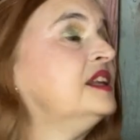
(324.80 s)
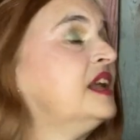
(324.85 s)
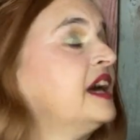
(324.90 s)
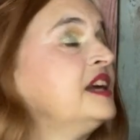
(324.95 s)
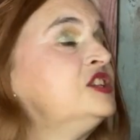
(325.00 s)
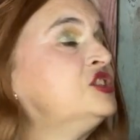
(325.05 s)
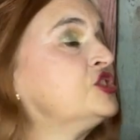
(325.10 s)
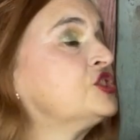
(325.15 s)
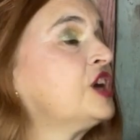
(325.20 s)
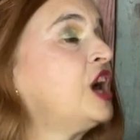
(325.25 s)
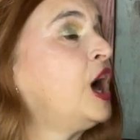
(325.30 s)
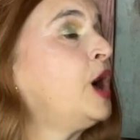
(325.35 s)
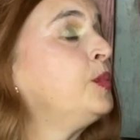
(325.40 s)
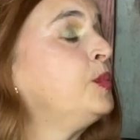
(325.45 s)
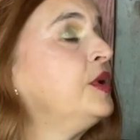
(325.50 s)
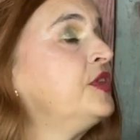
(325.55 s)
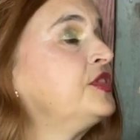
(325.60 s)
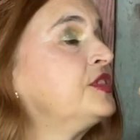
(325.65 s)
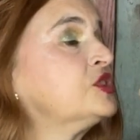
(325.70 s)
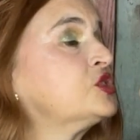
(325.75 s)
nice job
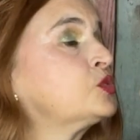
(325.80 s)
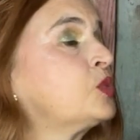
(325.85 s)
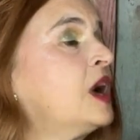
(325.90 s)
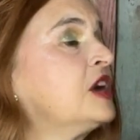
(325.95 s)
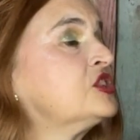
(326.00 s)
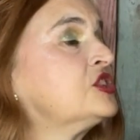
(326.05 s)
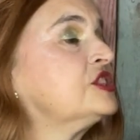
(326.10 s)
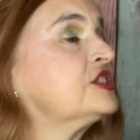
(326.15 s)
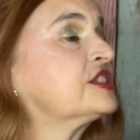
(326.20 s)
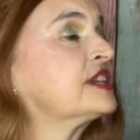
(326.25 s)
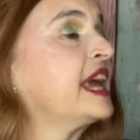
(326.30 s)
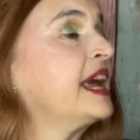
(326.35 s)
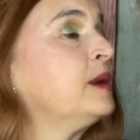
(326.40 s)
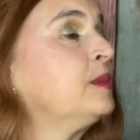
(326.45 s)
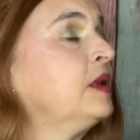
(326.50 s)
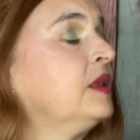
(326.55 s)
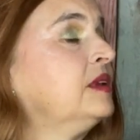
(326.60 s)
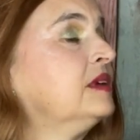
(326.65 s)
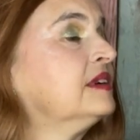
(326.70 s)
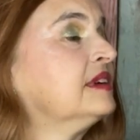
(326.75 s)
with the swatches,
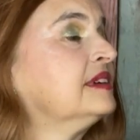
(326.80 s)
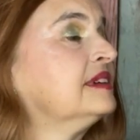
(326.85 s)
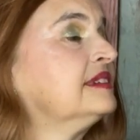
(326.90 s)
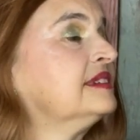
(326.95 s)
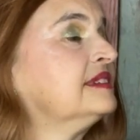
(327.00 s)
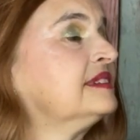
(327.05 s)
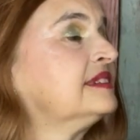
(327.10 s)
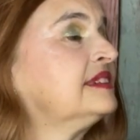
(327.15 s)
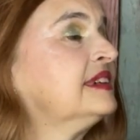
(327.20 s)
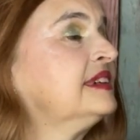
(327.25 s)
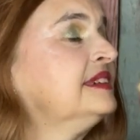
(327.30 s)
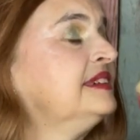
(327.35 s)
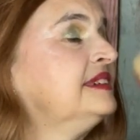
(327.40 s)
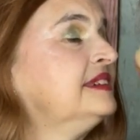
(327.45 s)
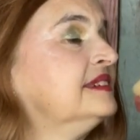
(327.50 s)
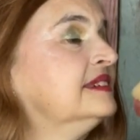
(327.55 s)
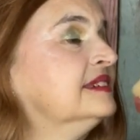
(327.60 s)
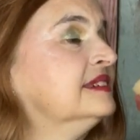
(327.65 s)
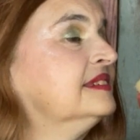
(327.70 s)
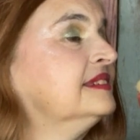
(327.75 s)
Camel. Thank
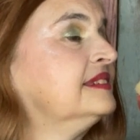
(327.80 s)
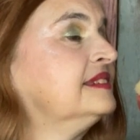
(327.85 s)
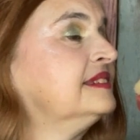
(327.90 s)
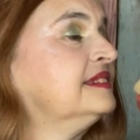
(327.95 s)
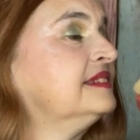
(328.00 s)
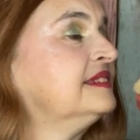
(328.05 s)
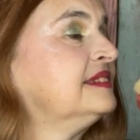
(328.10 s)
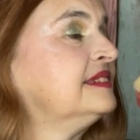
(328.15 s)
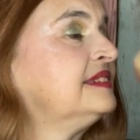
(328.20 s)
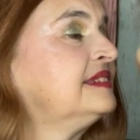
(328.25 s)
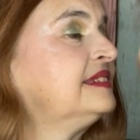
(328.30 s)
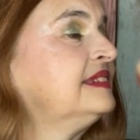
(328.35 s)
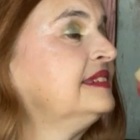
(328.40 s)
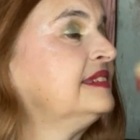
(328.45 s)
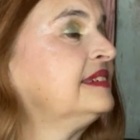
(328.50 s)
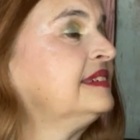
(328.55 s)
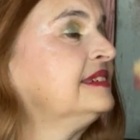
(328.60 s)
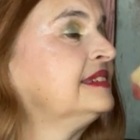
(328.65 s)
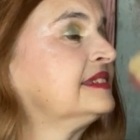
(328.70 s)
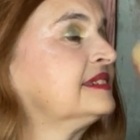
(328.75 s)
you. I
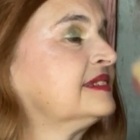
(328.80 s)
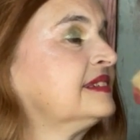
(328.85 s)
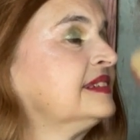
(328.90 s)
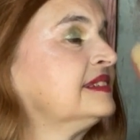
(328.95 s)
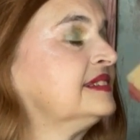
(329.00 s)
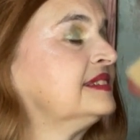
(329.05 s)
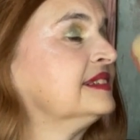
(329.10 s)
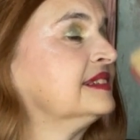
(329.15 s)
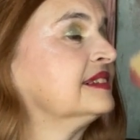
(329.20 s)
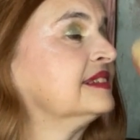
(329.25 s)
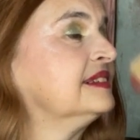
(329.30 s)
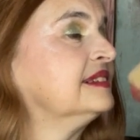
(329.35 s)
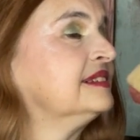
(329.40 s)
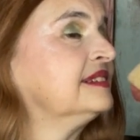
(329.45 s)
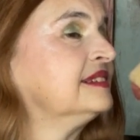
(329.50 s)
like swatching.